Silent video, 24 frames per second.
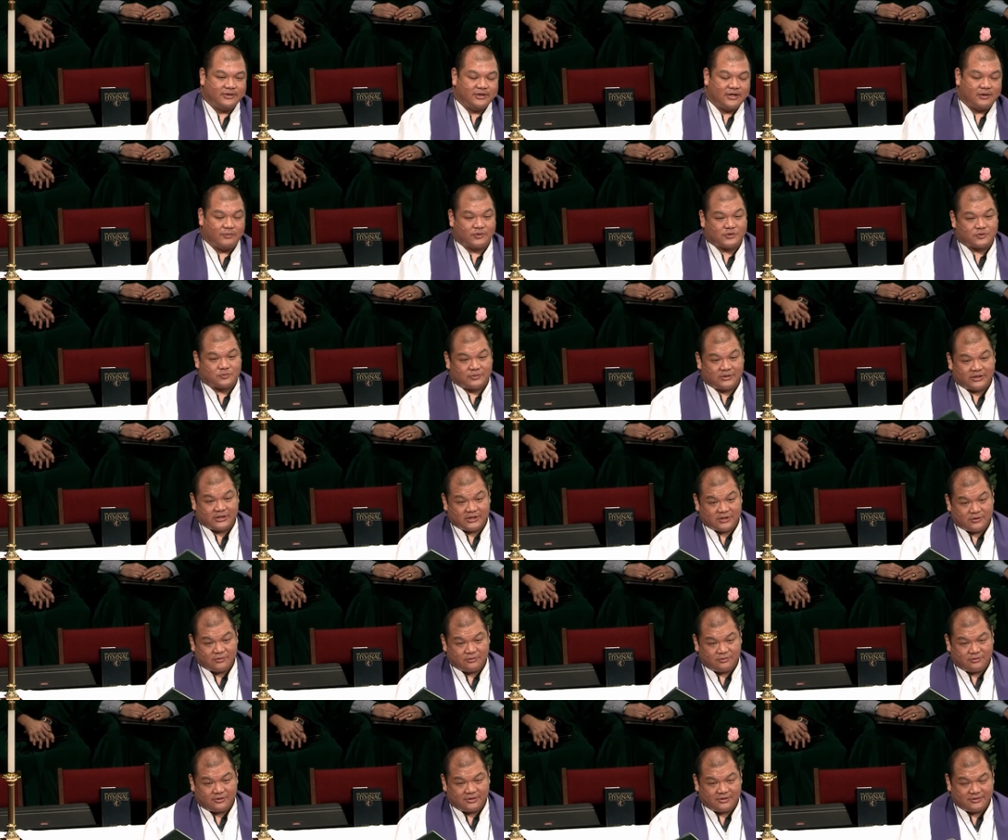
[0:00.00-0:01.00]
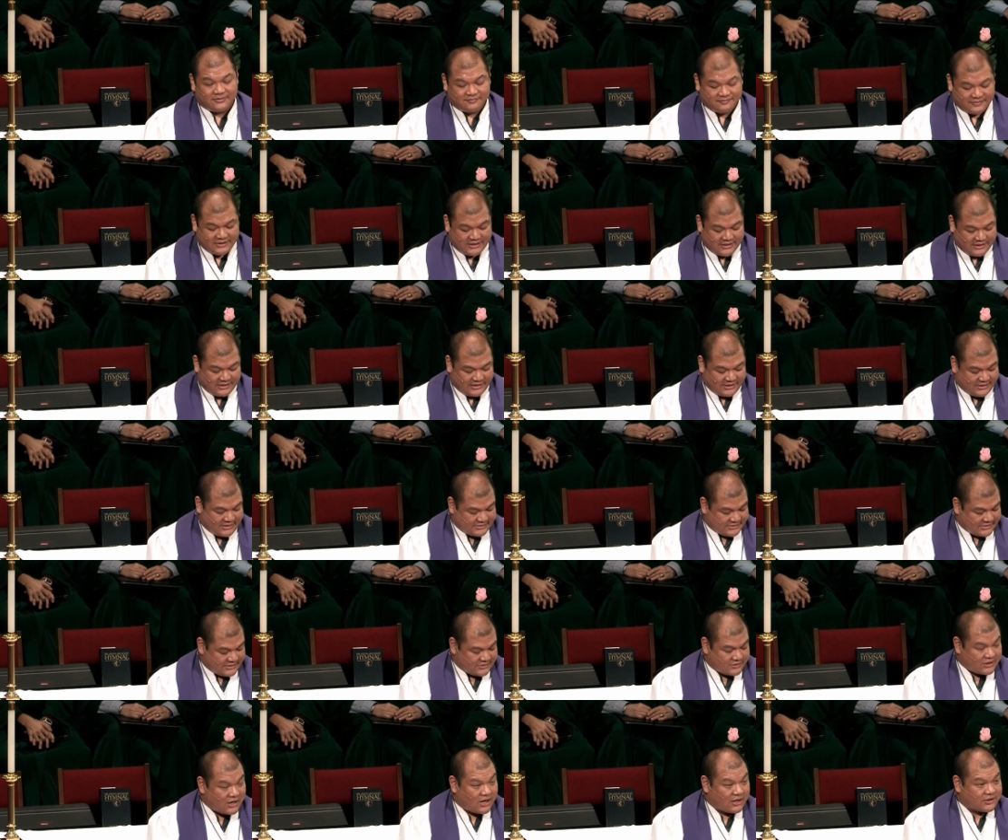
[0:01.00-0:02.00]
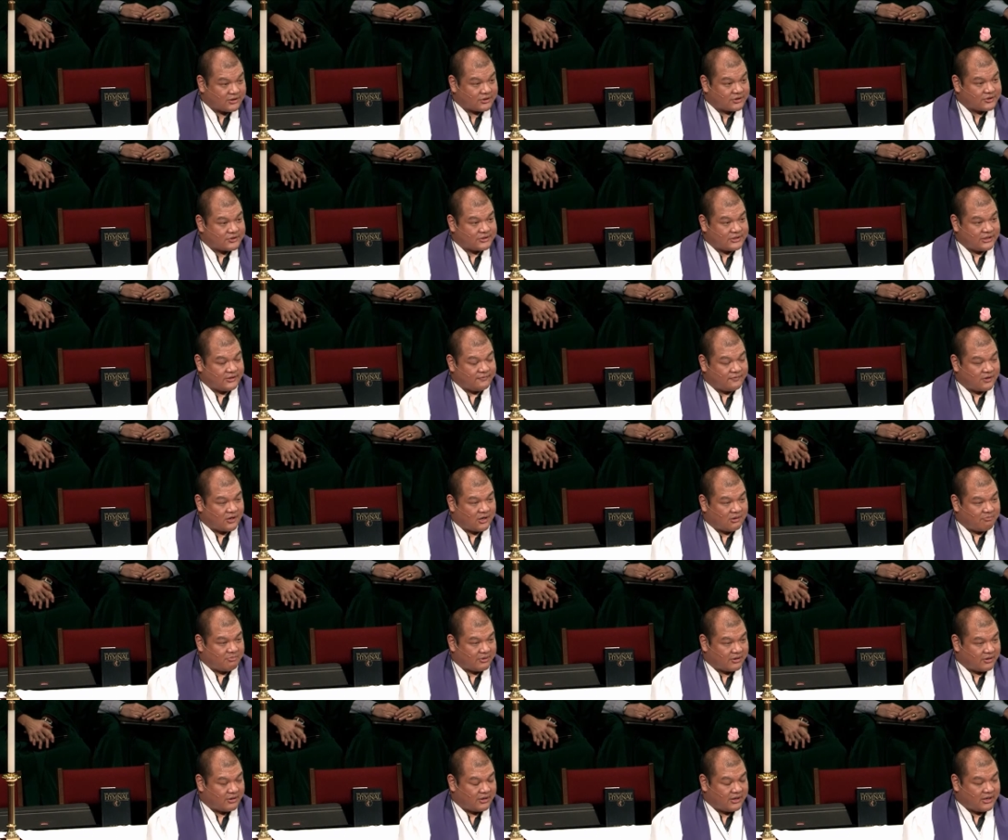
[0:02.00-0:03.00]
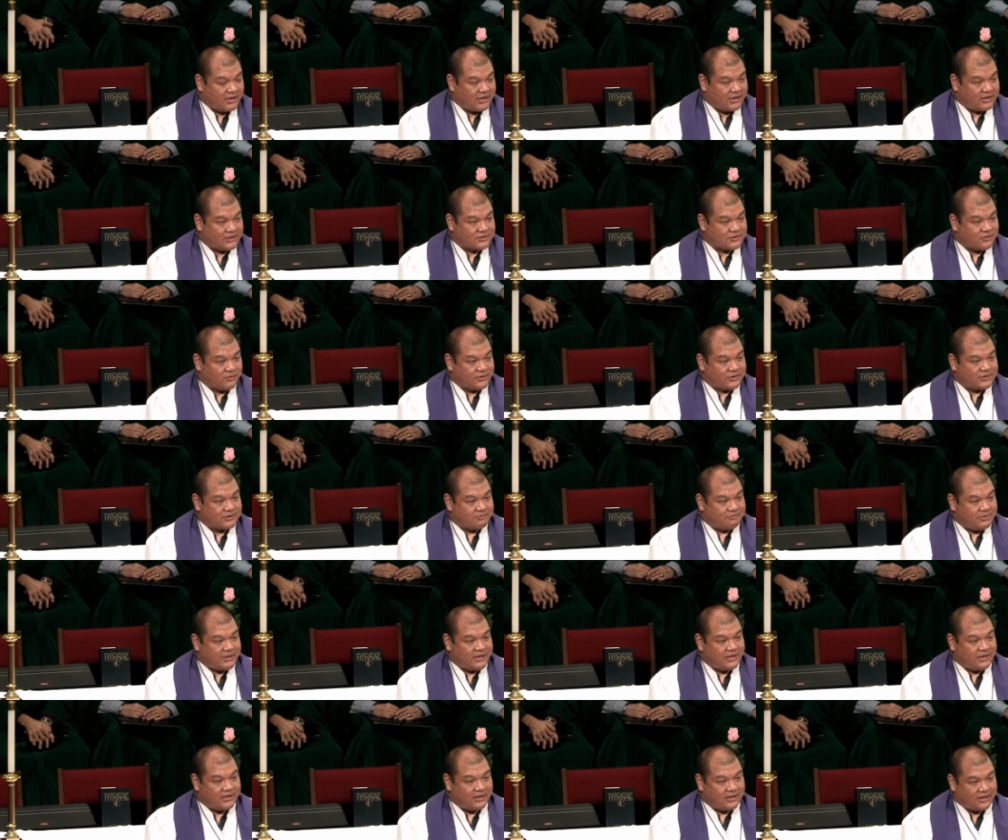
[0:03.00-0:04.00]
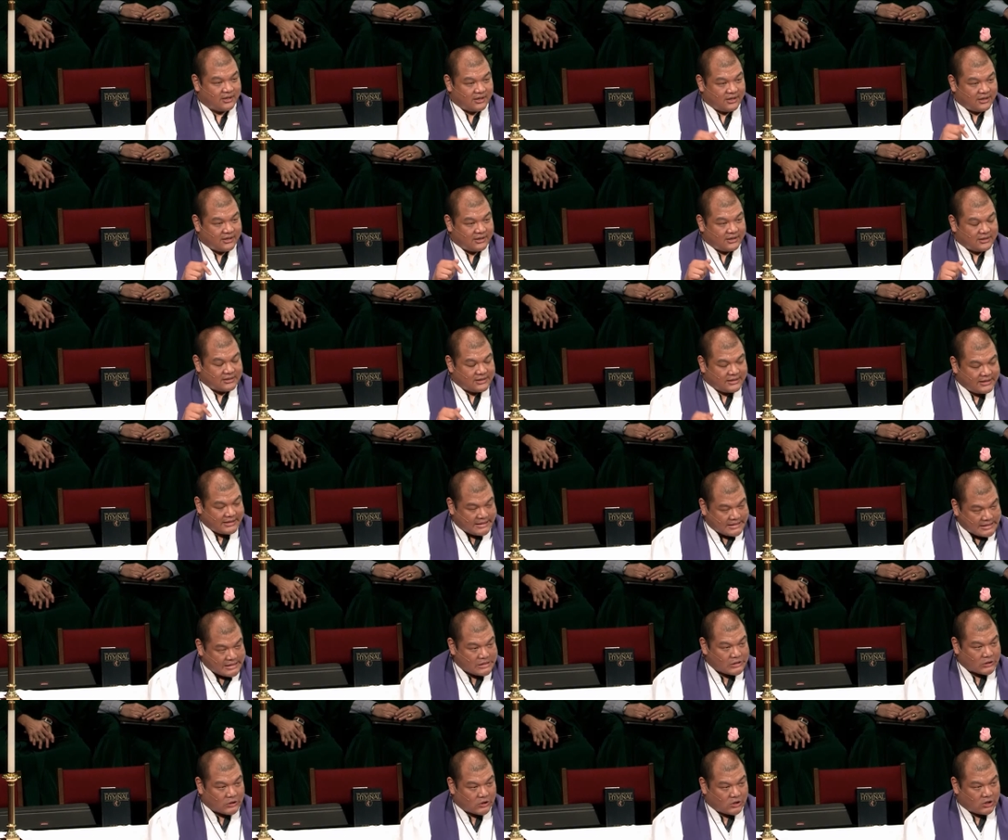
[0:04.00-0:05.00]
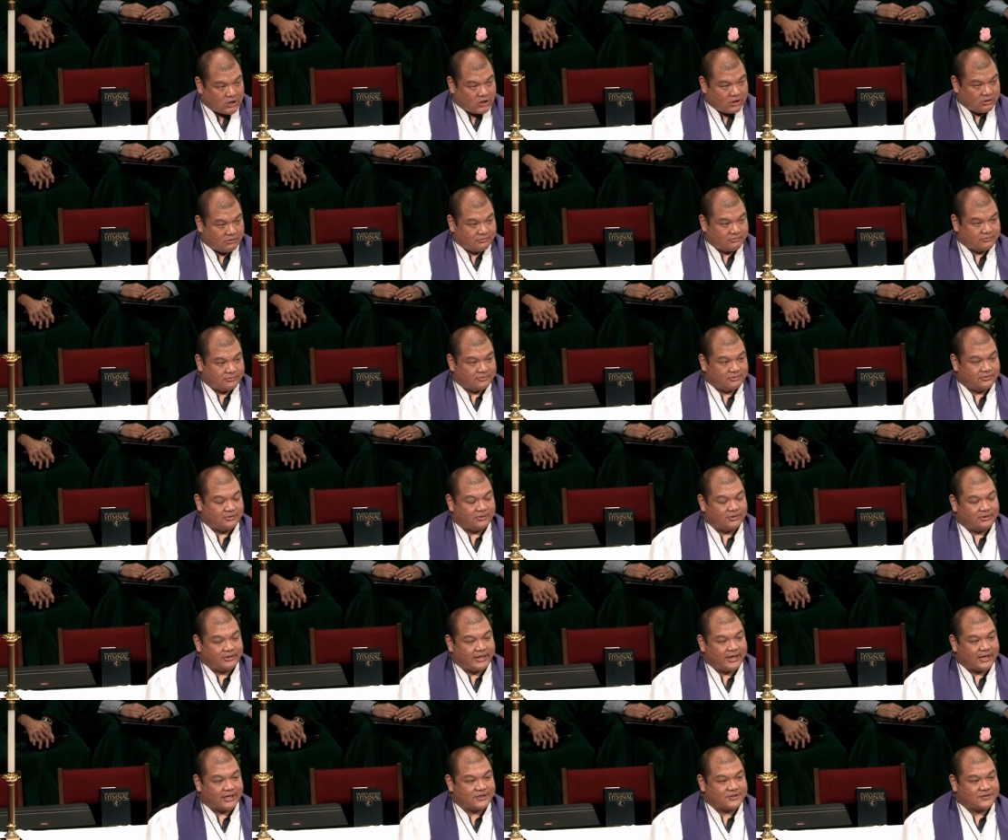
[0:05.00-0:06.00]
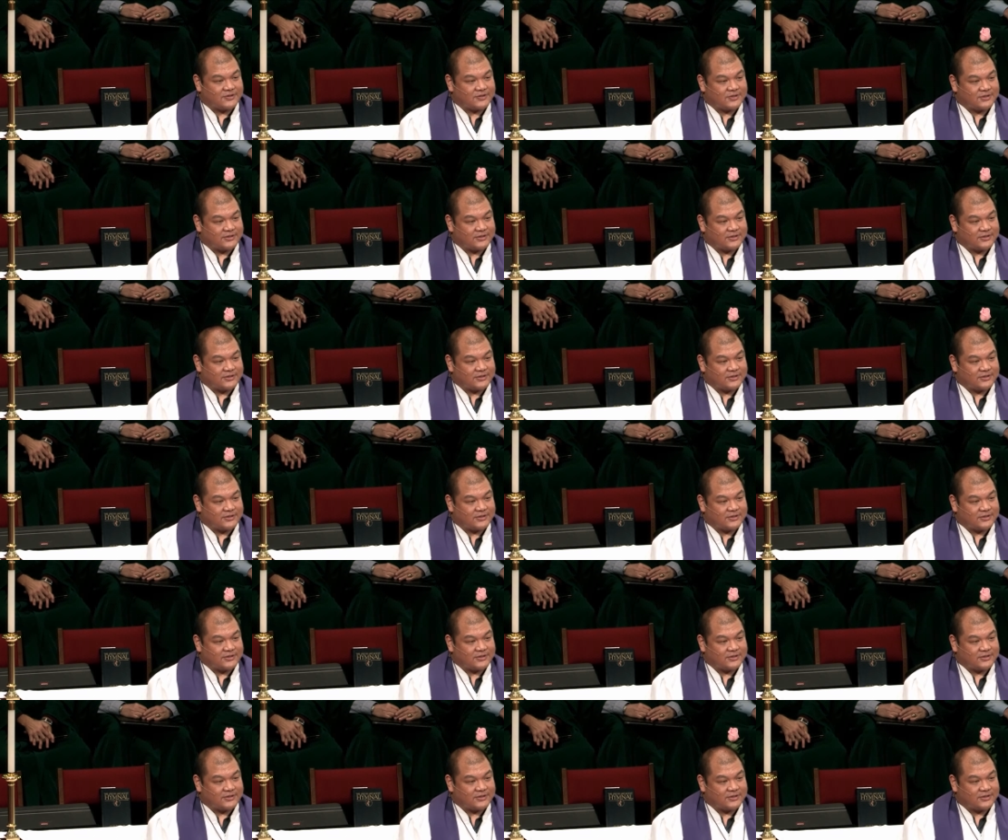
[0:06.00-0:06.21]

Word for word: And what's really cool is that Dr. Steve Harper is going to be here next